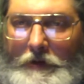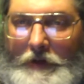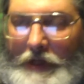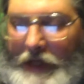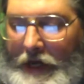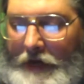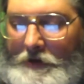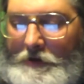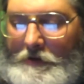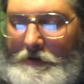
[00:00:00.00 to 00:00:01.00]
with the
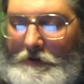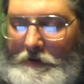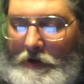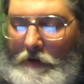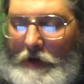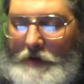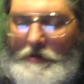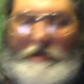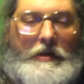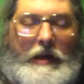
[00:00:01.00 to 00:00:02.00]
answer to the
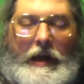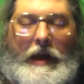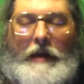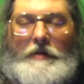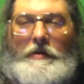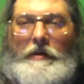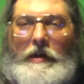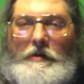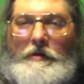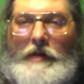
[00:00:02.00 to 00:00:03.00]
question that I asked in
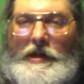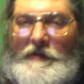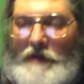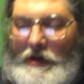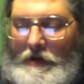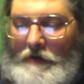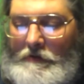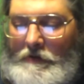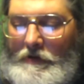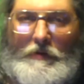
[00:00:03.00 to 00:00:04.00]
yesterday's
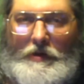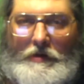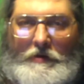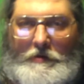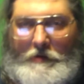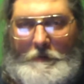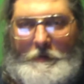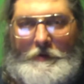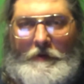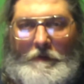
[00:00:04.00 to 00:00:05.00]
video with the
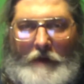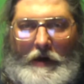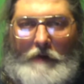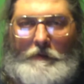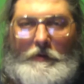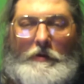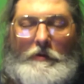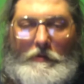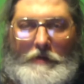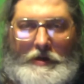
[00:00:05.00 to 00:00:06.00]
description involved,
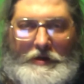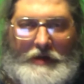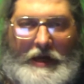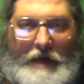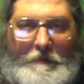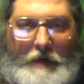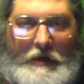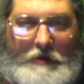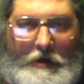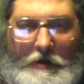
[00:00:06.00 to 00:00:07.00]
who is the guy
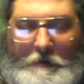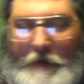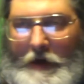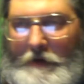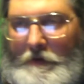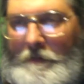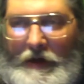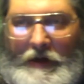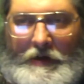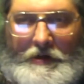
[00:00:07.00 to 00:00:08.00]
being talked about,
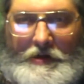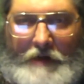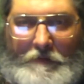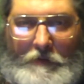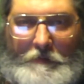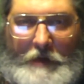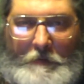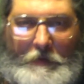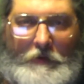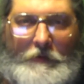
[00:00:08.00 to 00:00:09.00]
and several
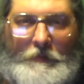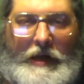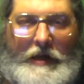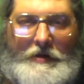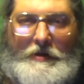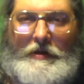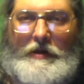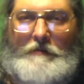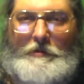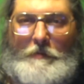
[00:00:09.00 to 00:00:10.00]
people guessed
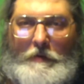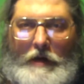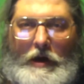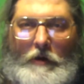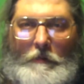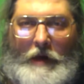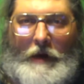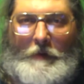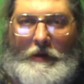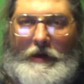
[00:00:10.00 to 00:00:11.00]
that it was Barack
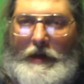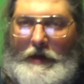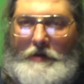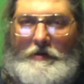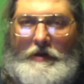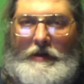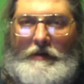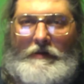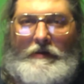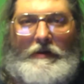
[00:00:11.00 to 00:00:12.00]
Obama. And
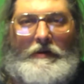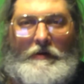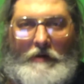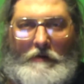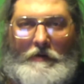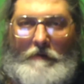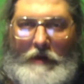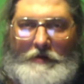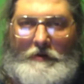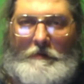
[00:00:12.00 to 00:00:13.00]
actually, no, it
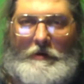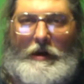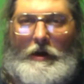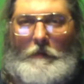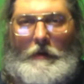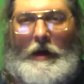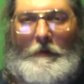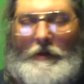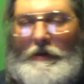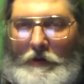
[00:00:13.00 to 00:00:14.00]
wasn't Barack
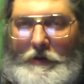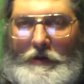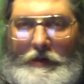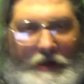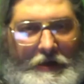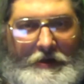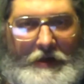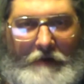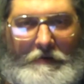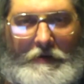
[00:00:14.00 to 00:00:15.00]
Obama. Although it does
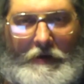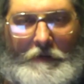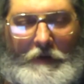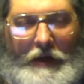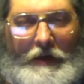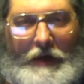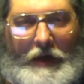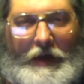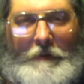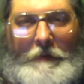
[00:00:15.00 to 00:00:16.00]
sound an awful lot
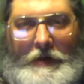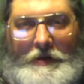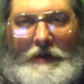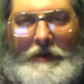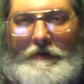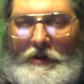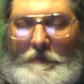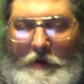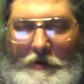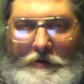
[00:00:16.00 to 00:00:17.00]
like him, doesn't it? The
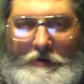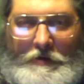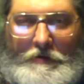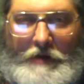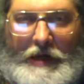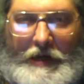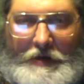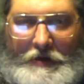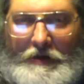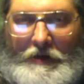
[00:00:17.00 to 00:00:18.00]
persons who
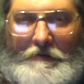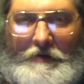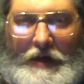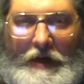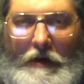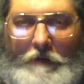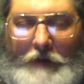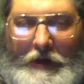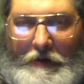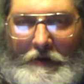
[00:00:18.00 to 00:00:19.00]
guessed that it was Adolf
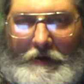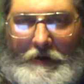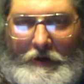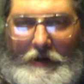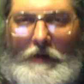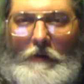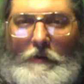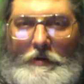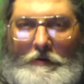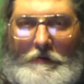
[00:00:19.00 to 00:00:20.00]
Hitler
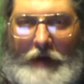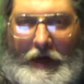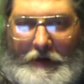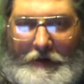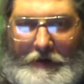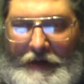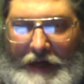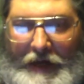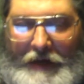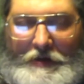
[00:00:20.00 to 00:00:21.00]
was correct.
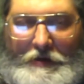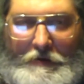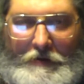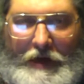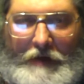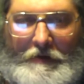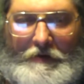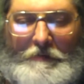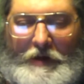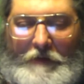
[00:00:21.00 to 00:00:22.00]
That is who that
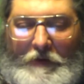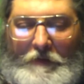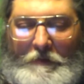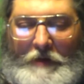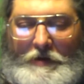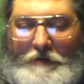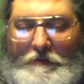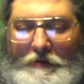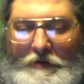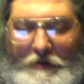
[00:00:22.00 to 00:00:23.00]
bit of
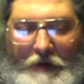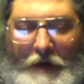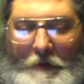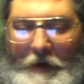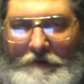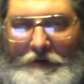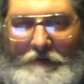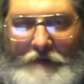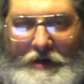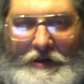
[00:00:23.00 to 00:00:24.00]
information was describing. Well,
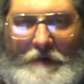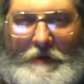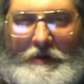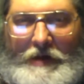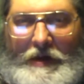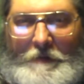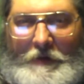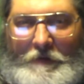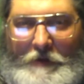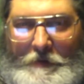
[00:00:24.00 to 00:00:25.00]
the reason I brought that up in
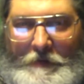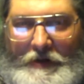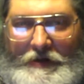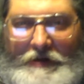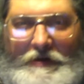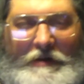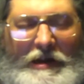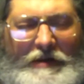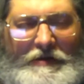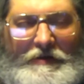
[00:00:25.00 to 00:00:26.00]
the first place is
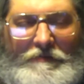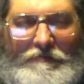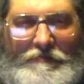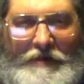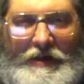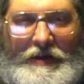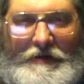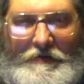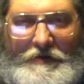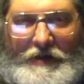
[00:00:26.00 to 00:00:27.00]
because it's really
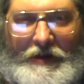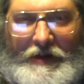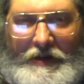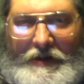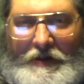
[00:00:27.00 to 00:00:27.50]
interesting